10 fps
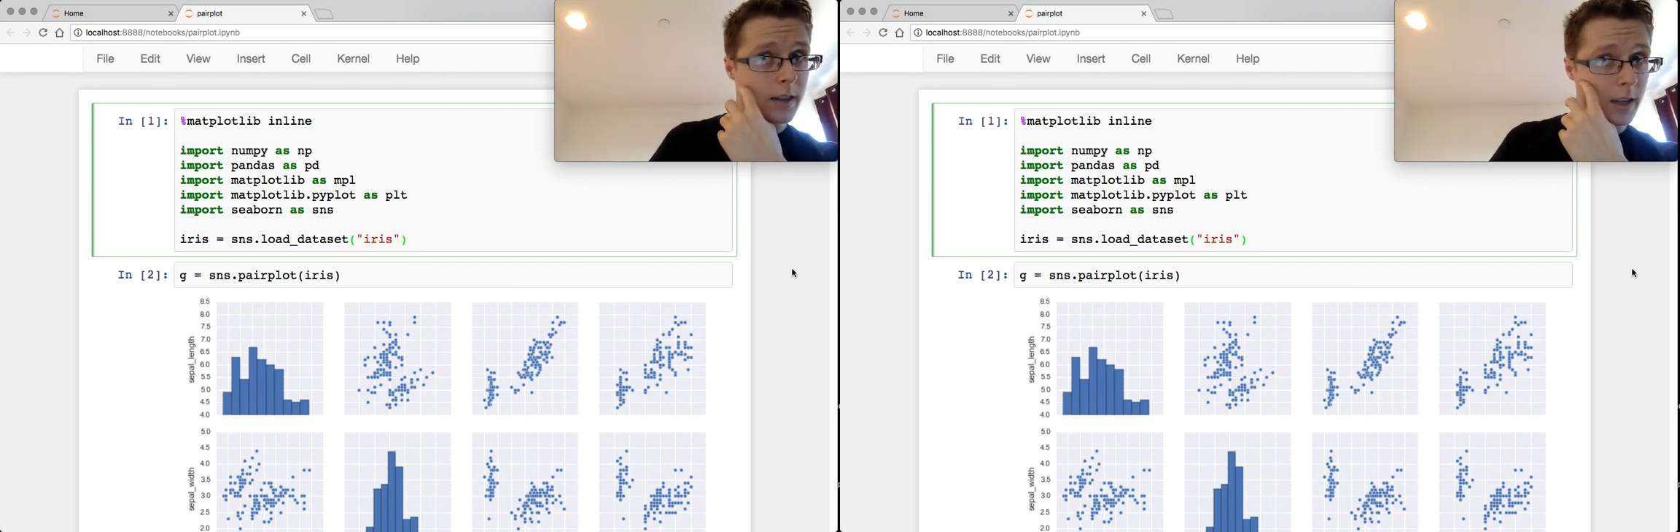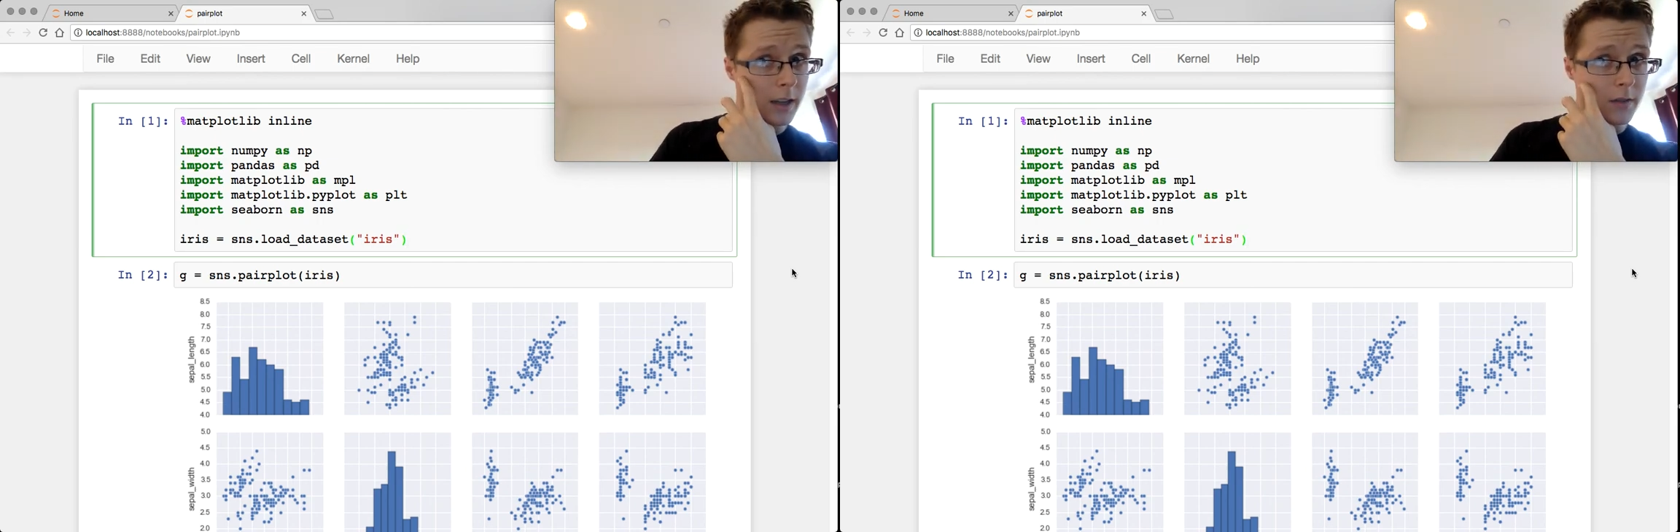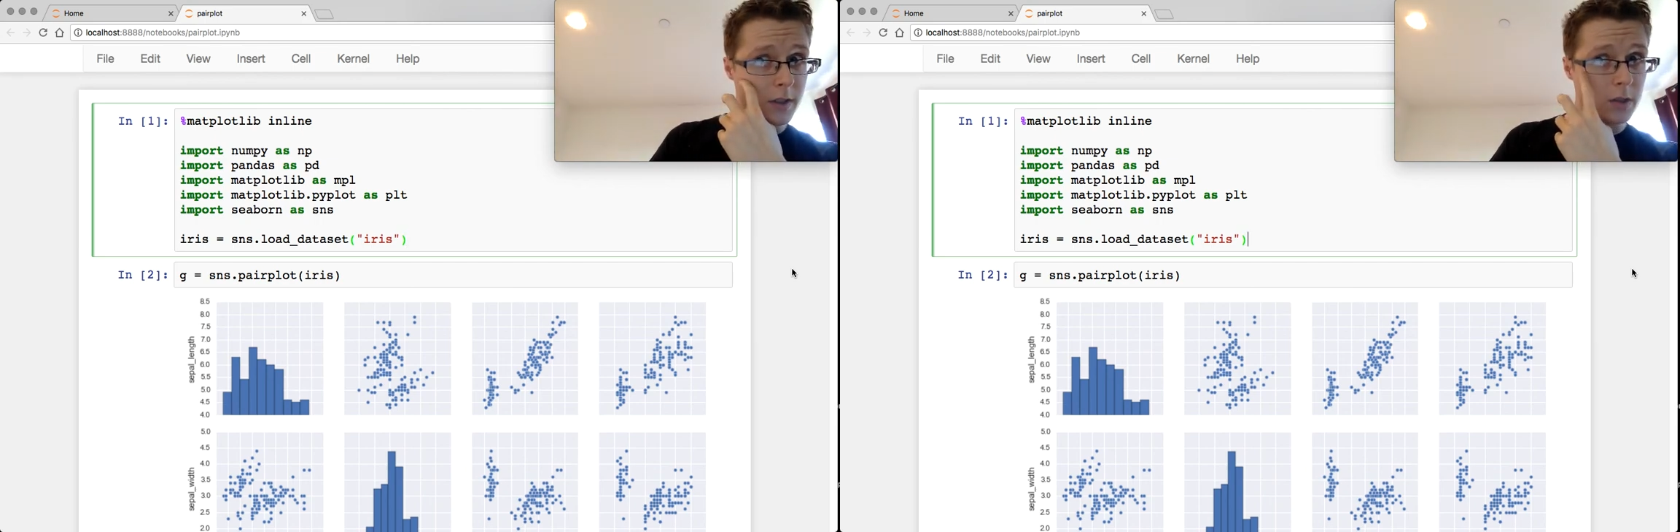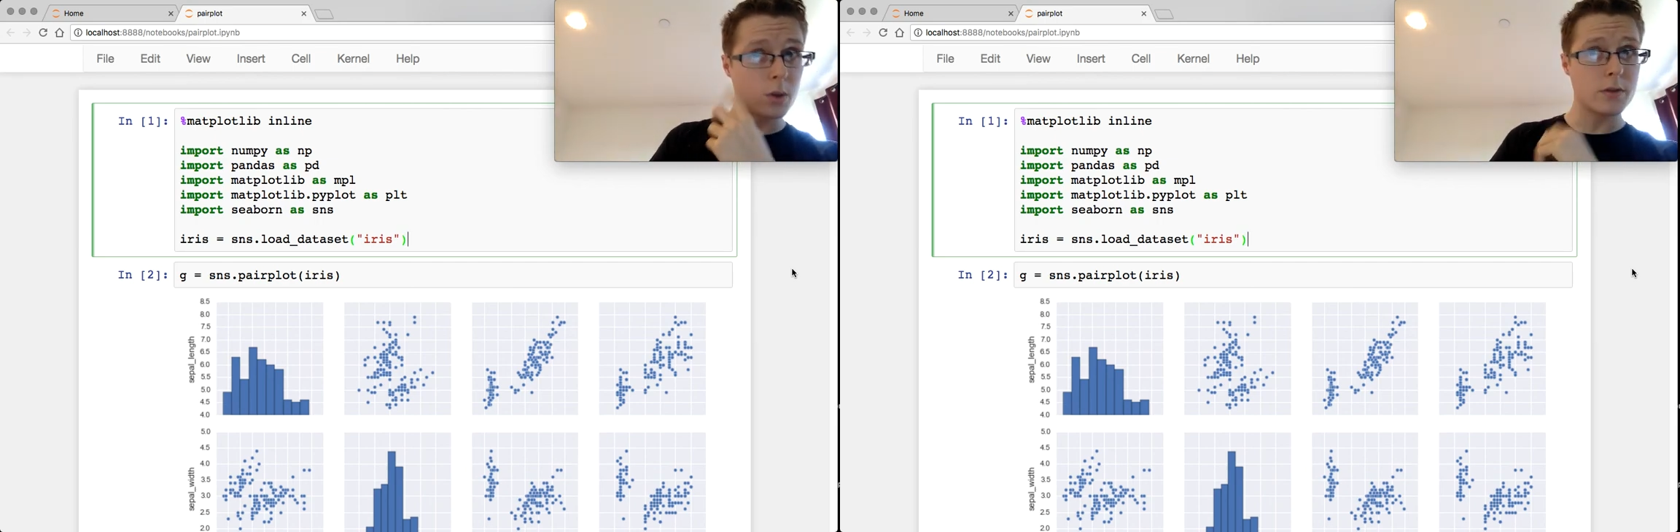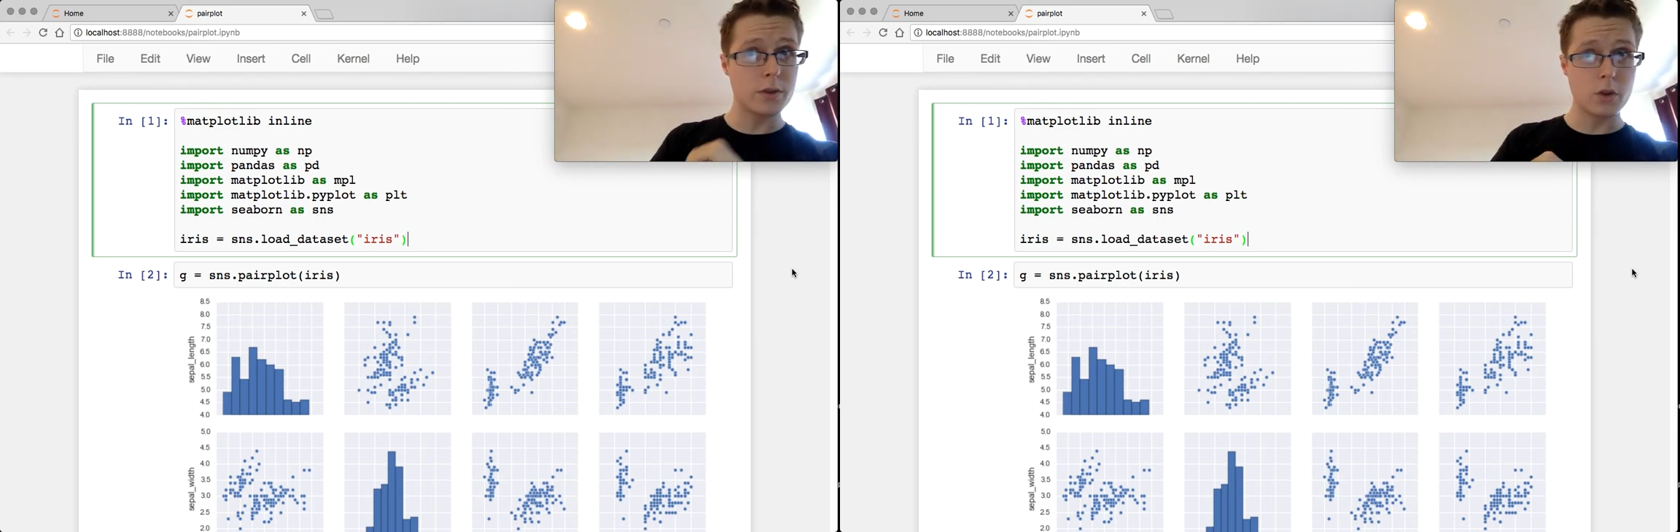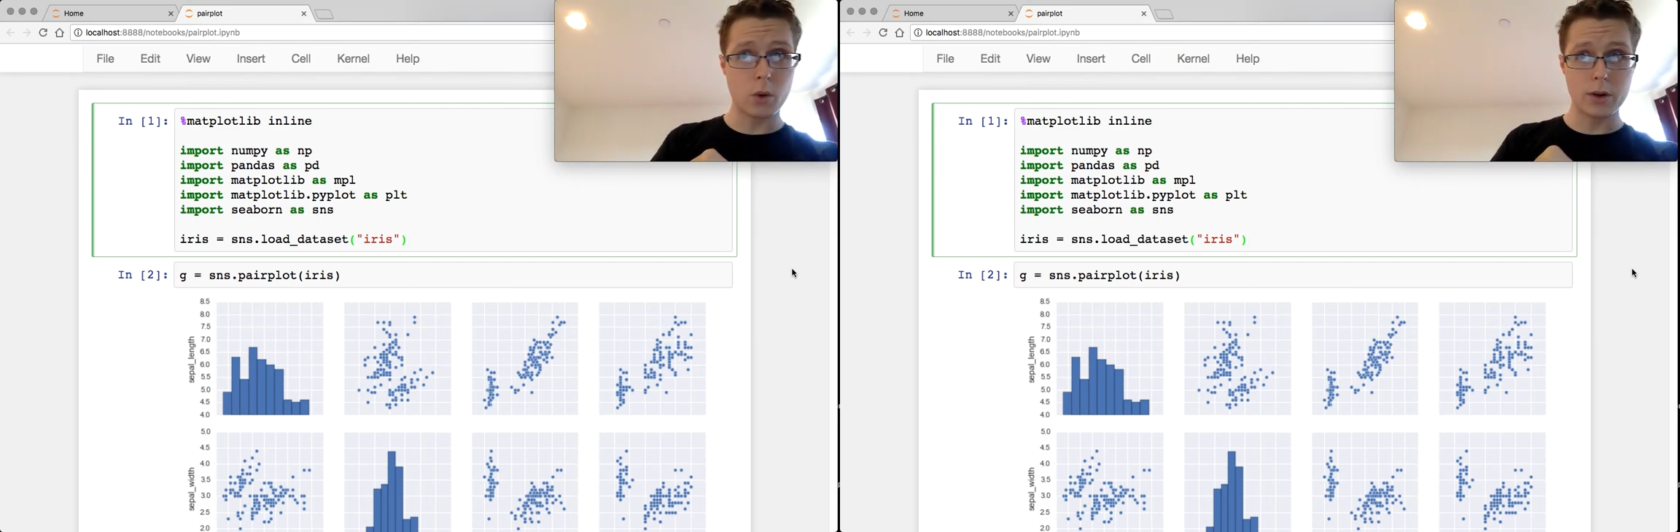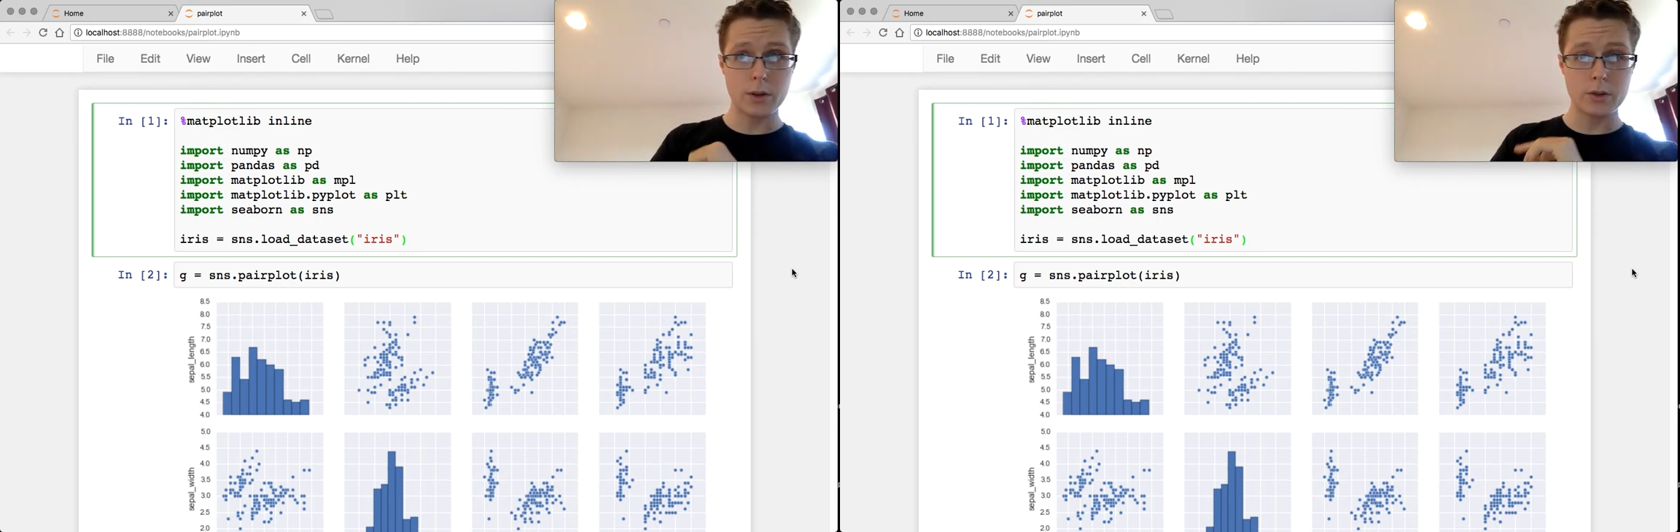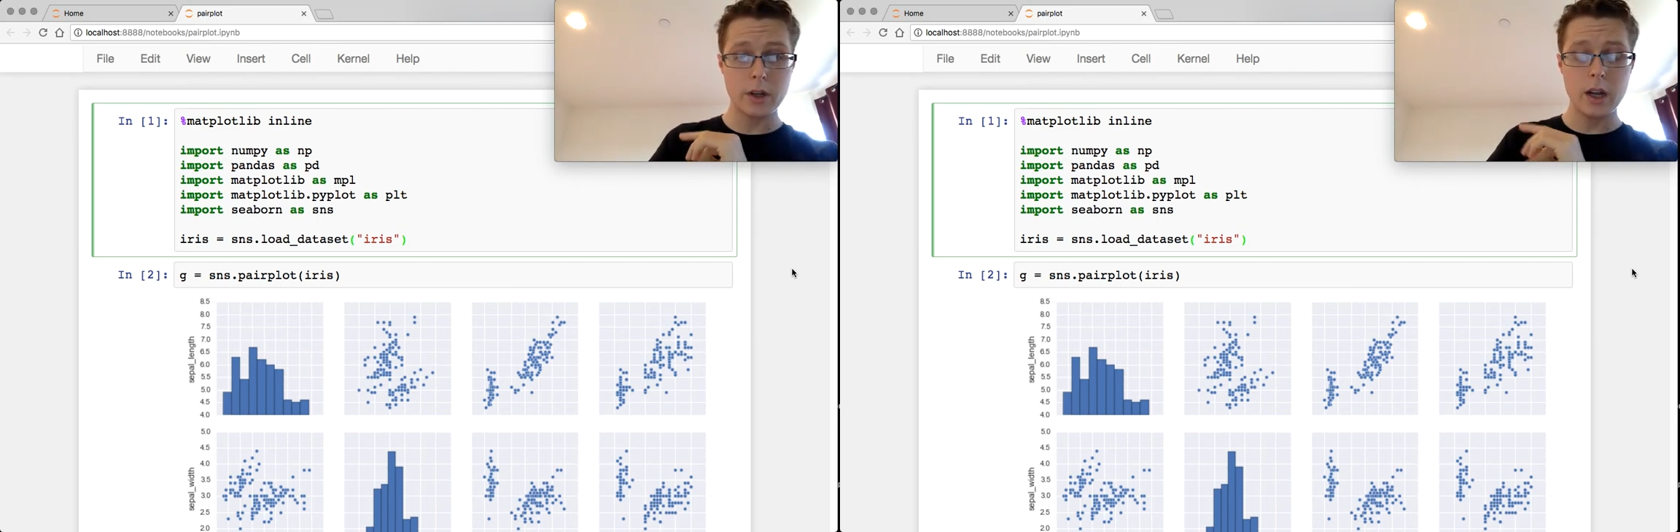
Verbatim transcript: at the end of these sort of tutorials.